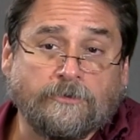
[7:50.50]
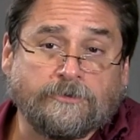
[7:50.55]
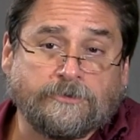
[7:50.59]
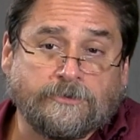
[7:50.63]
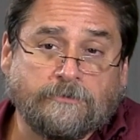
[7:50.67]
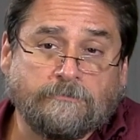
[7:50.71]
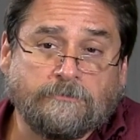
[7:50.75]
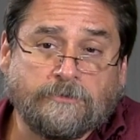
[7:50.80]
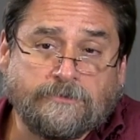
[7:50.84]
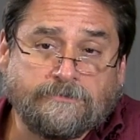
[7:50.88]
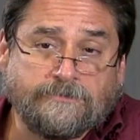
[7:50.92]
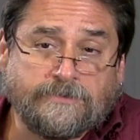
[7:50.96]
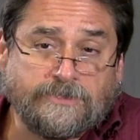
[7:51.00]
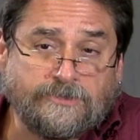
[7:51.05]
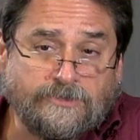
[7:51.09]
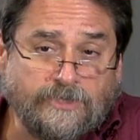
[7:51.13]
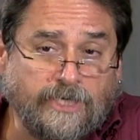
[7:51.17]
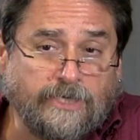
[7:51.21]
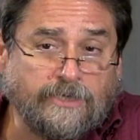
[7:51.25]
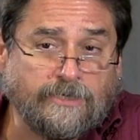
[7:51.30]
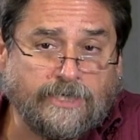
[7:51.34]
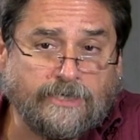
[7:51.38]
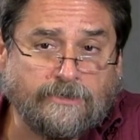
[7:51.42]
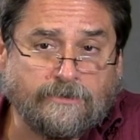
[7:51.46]
You can also
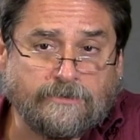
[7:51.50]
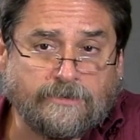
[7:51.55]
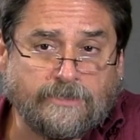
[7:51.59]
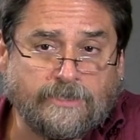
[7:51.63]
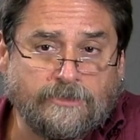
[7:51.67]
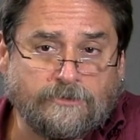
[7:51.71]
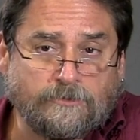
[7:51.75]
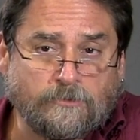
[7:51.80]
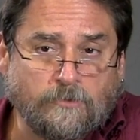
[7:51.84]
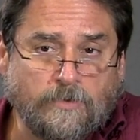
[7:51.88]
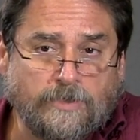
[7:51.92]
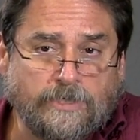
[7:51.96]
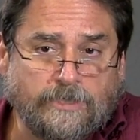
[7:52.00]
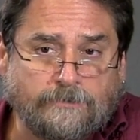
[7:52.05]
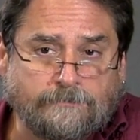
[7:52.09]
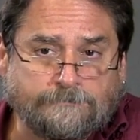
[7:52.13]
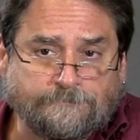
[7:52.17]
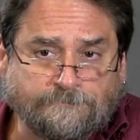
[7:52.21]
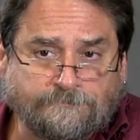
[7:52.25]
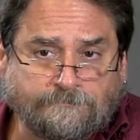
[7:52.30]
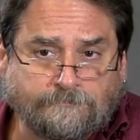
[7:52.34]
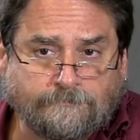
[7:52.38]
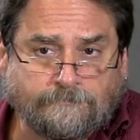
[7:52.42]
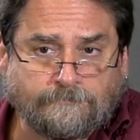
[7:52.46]
move the chair out
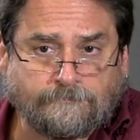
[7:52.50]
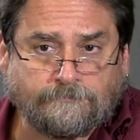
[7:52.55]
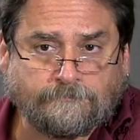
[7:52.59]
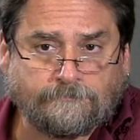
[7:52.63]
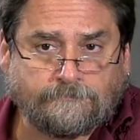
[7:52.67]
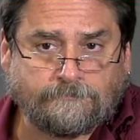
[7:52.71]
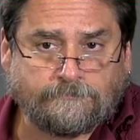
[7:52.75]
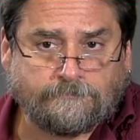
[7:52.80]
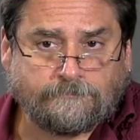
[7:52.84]
as well,